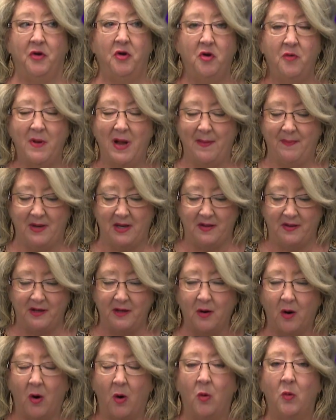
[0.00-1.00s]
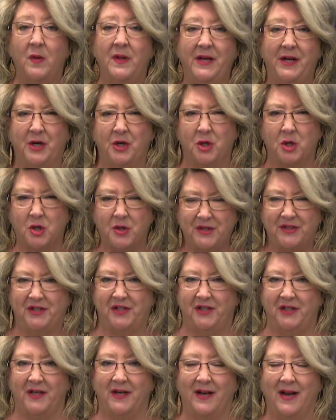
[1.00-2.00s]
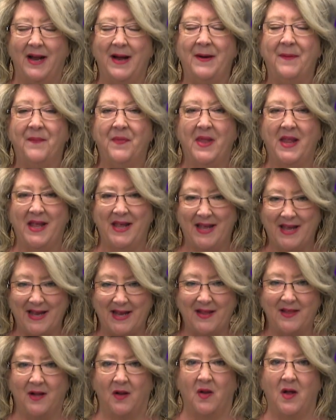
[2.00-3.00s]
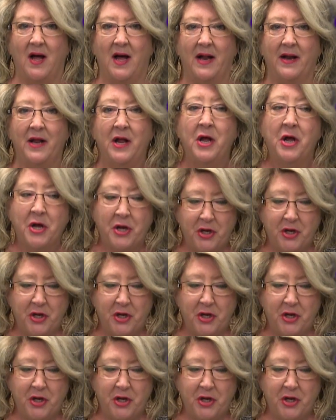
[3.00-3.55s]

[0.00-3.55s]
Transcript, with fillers: You may be the only Christian in the lot,